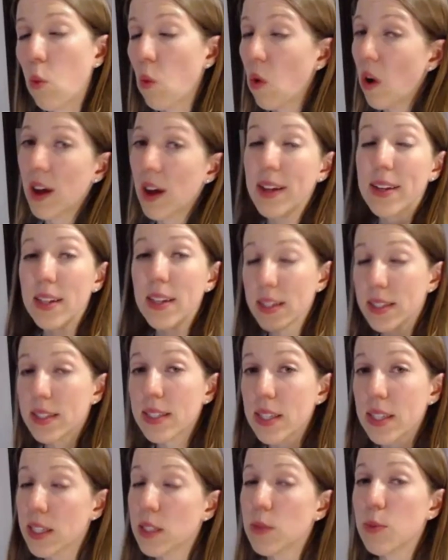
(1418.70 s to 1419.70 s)
1
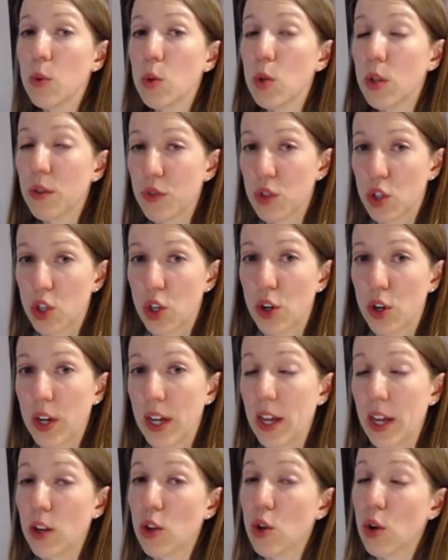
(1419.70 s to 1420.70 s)
teaspoon of sugar
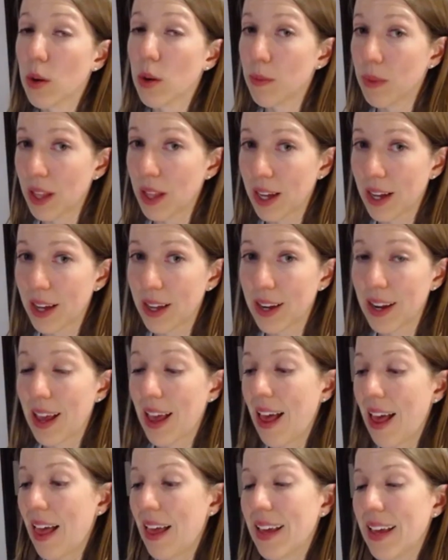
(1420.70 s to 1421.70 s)
in your blood
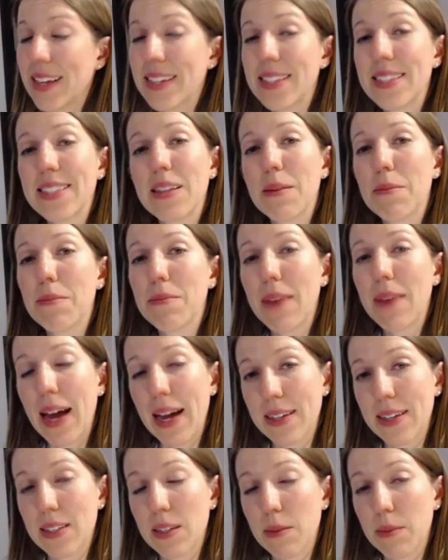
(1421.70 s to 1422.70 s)
is the
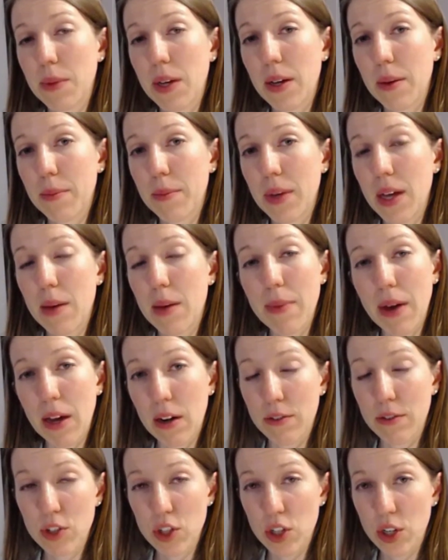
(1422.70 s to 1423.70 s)
maximum
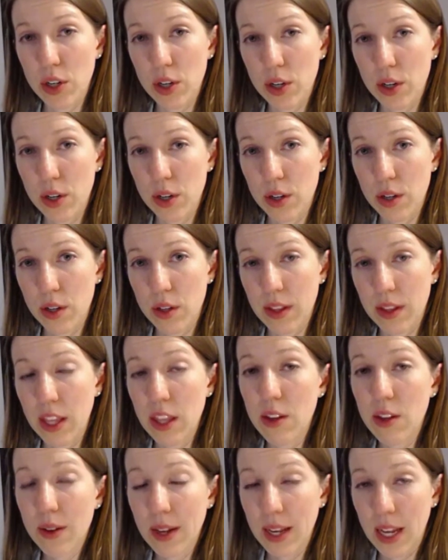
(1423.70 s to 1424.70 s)
amount of sugar
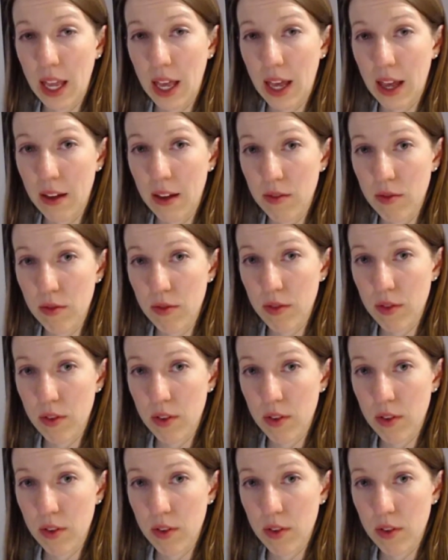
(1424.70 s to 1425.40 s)
that you can have.